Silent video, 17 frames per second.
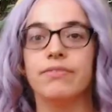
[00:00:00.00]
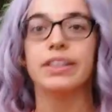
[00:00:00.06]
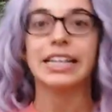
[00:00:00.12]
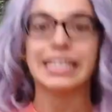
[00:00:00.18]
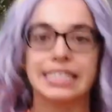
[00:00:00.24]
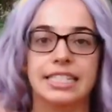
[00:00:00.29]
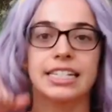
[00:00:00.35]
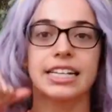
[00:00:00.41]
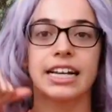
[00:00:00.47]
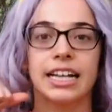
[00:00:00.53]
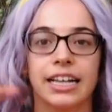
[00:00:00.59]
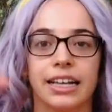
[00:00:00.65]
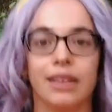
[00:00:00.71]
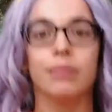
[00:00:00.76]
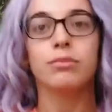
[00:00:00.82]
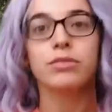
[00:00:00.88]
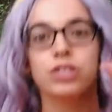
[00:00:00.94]
it's
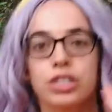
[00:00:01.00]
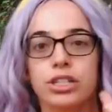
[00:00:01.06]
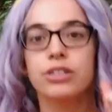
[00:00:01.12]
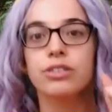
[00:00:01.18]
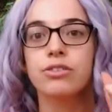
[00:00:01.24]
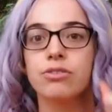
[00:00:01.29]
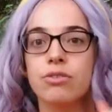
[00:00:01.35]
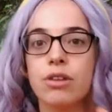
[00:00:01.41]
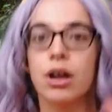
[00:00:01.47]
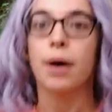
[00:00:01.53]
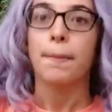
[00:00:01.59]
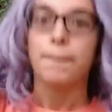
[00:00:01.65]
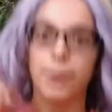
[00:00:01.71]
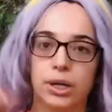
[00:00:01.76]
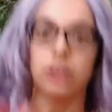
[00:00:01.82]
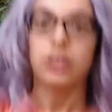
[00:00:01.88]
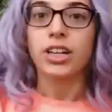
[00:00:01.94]
time to
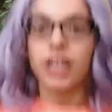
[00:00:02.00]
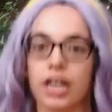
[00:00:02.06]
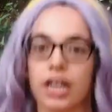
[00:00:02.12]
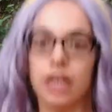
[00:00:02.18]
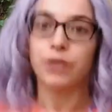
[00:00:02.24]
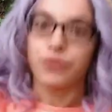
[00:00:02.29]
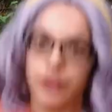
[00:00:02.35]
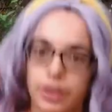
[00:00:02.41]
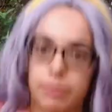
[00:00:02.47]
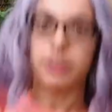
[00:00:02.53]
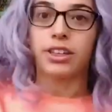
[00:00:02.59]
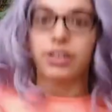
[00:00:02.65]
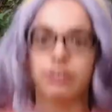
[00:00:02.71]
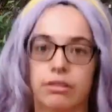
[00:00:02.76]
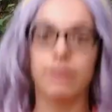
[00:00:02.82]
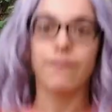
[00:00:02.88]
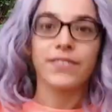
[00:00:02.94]
pull a card from the
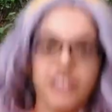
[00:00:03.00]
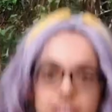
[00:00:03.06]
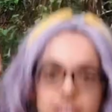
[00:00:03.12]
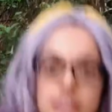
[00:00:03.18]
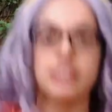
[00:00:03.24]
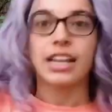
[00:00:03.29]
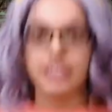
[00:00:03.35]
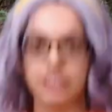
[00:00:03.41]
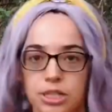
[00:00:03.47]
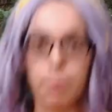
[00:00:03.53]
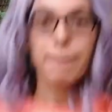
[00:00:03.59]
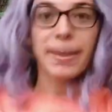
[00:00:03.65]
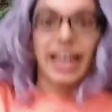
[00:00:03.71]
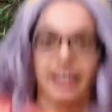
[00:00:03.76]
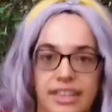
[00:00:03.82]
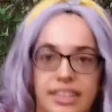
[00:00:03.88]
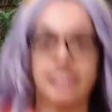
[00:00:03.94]
universe as your
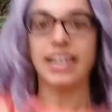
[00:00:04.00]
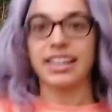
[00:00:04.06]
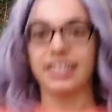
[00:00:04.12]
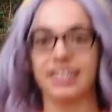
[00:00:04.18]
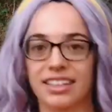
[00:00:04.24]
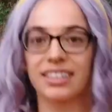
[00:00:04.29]
back deck.